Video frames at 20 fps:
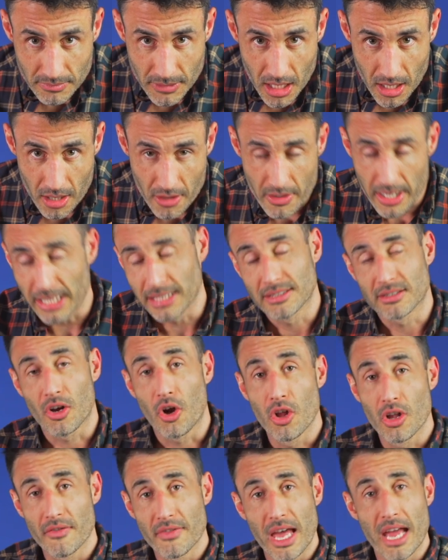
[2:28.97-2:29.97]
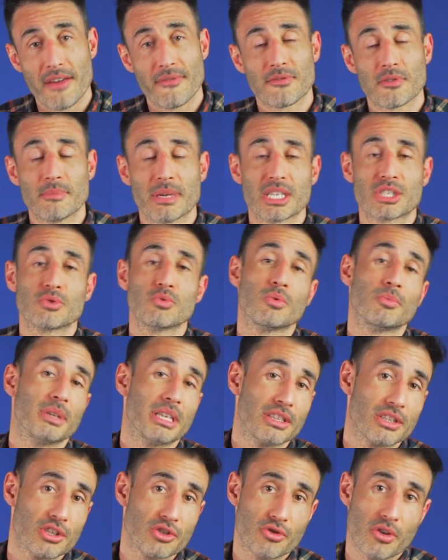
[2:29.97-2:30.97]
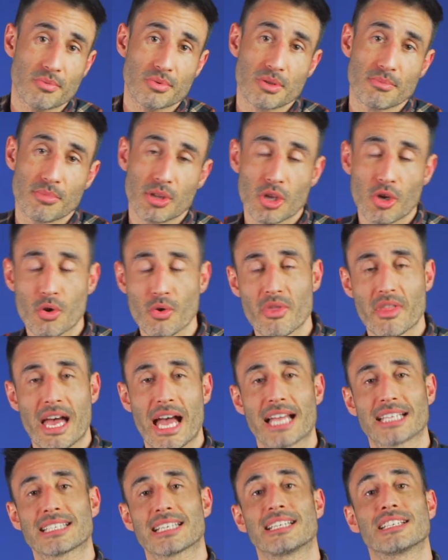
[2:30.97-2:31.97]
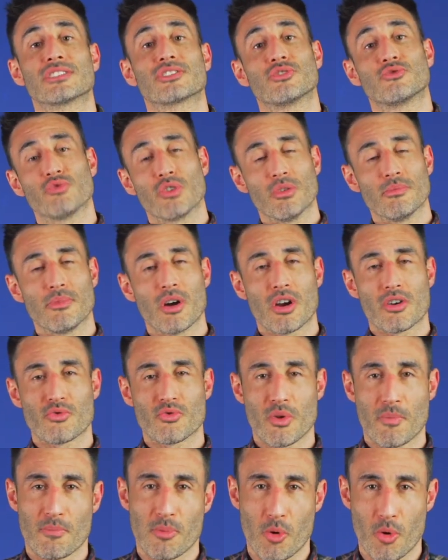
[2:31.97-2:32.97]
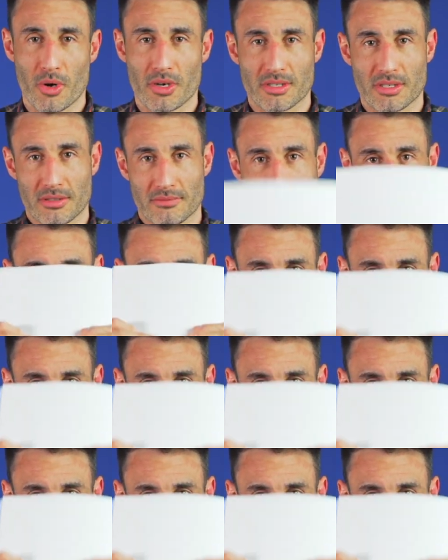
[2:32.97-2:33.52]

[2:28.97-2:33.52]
All right, all of that information will be in the description below. That is the Drillmar report.